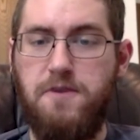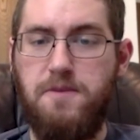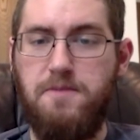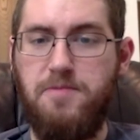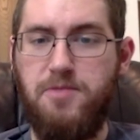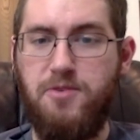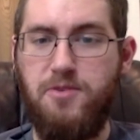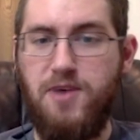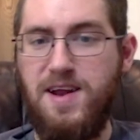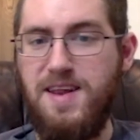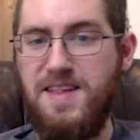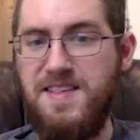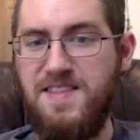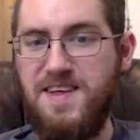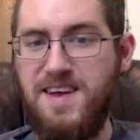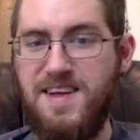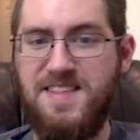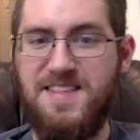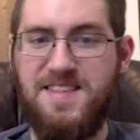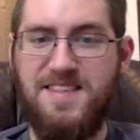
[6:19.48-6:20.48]
from three to
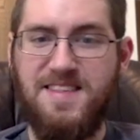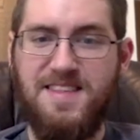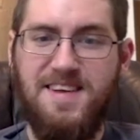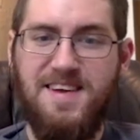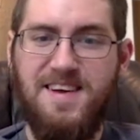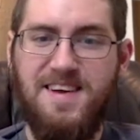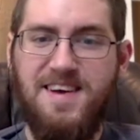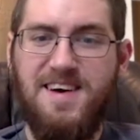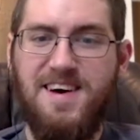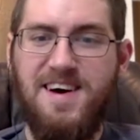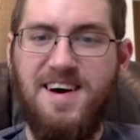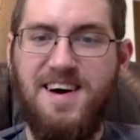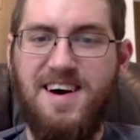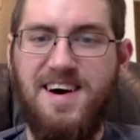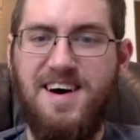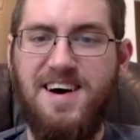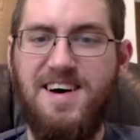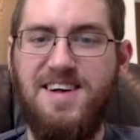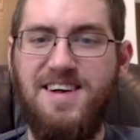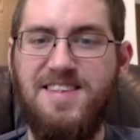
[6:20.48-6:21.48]
six.
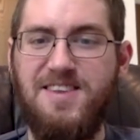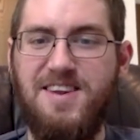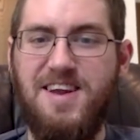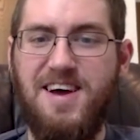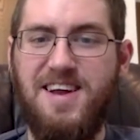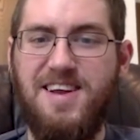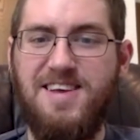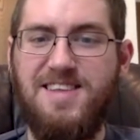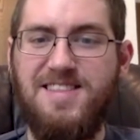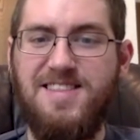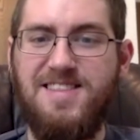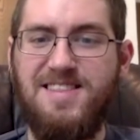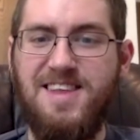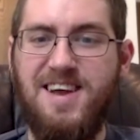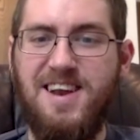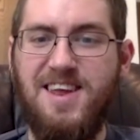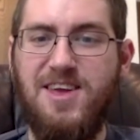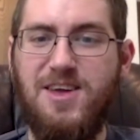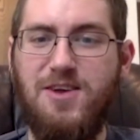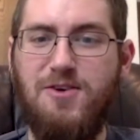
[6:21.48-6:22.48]
Uh, so not a
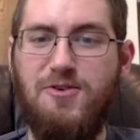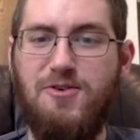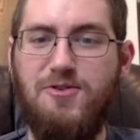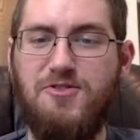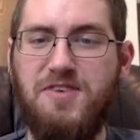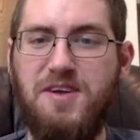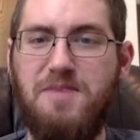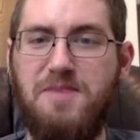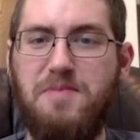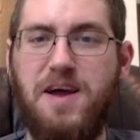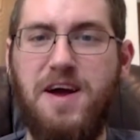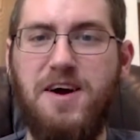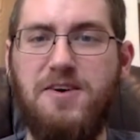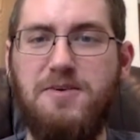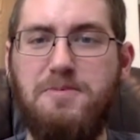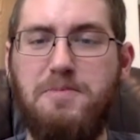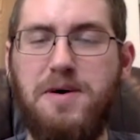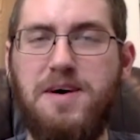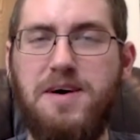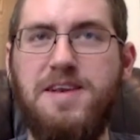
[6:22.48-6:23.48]
not a huge leap
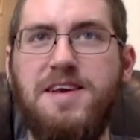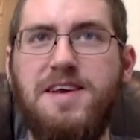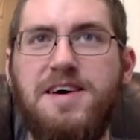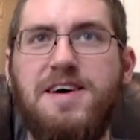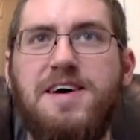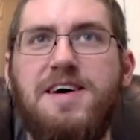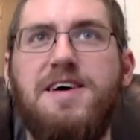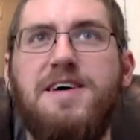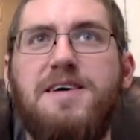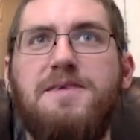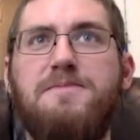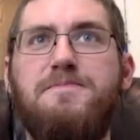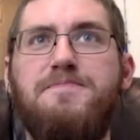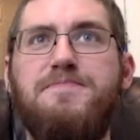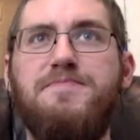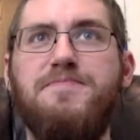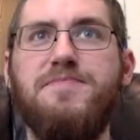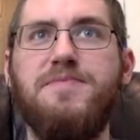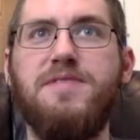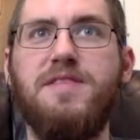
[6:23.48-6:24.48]
there, but
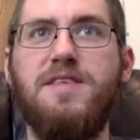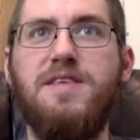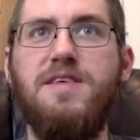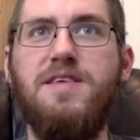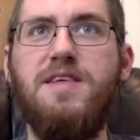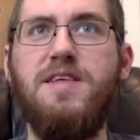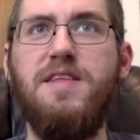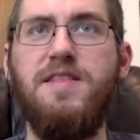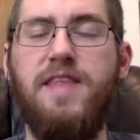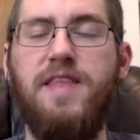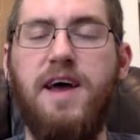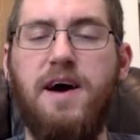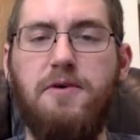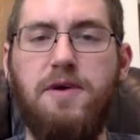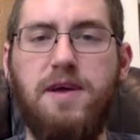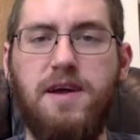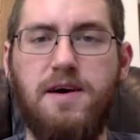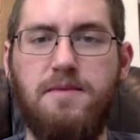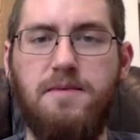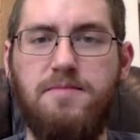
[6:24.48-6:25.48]
um, now
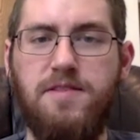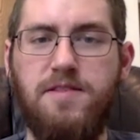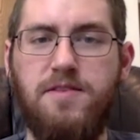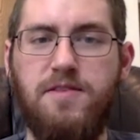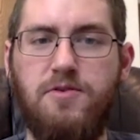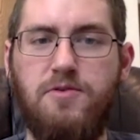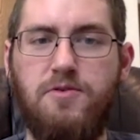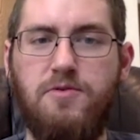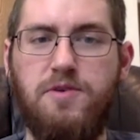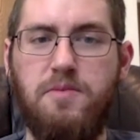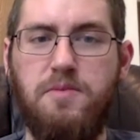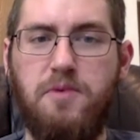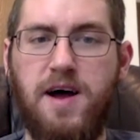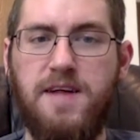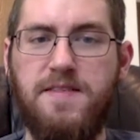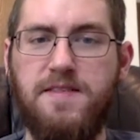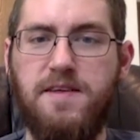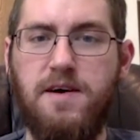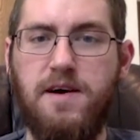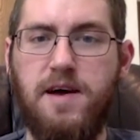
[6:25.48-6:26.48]
he comes to
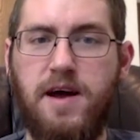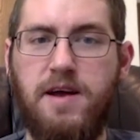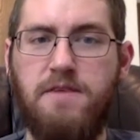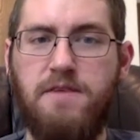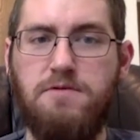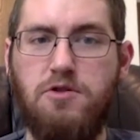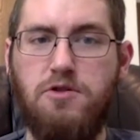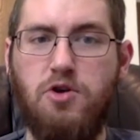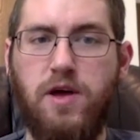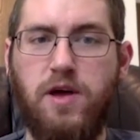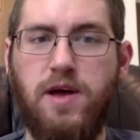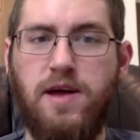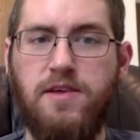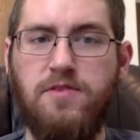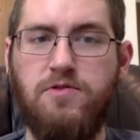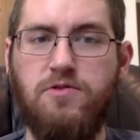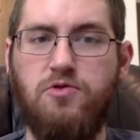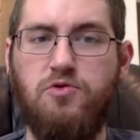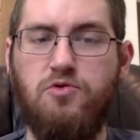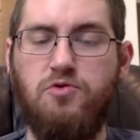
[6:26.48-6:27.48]
Nebraska kind of
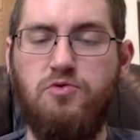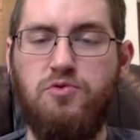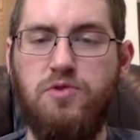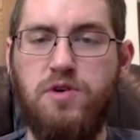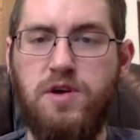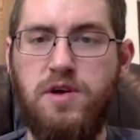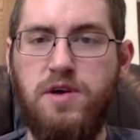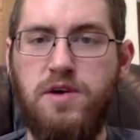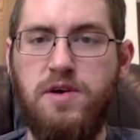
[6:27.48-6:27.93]
looking to